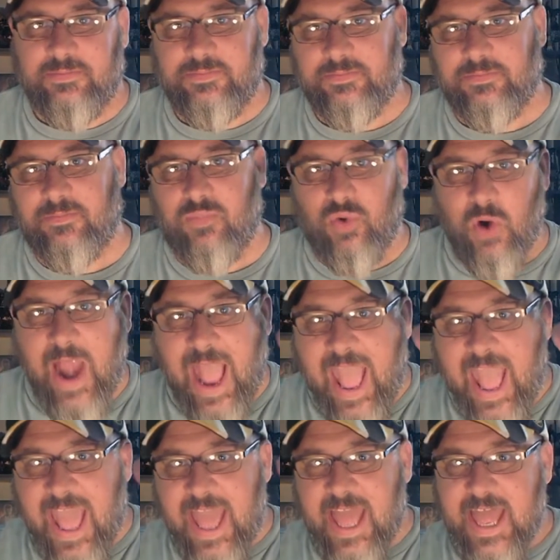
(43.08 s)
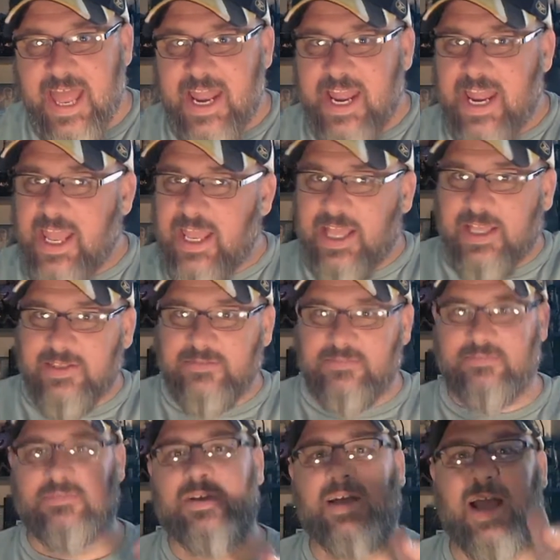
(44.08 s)
Brad.
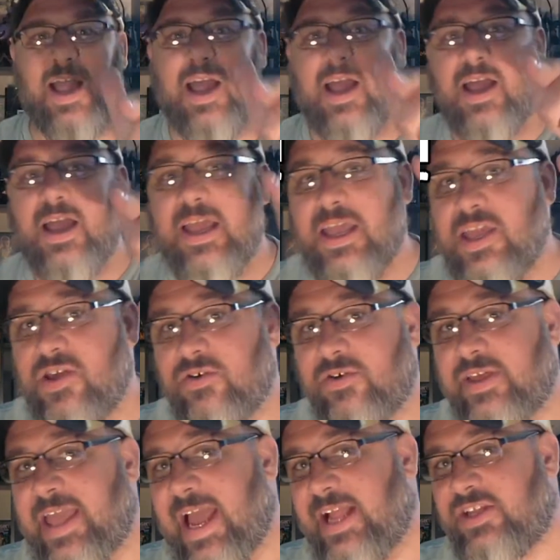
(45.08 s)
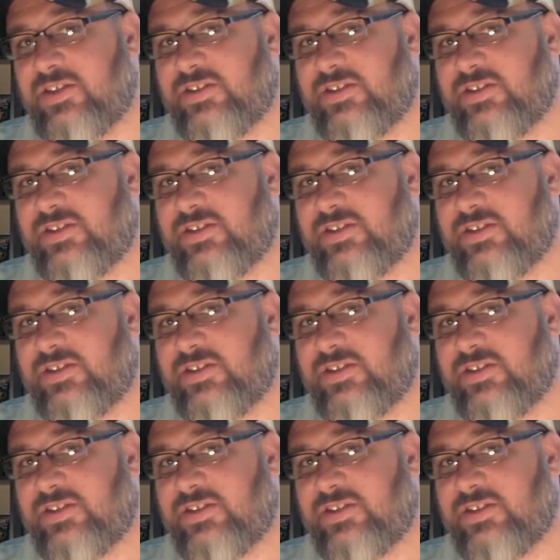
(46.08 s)
He'll catch the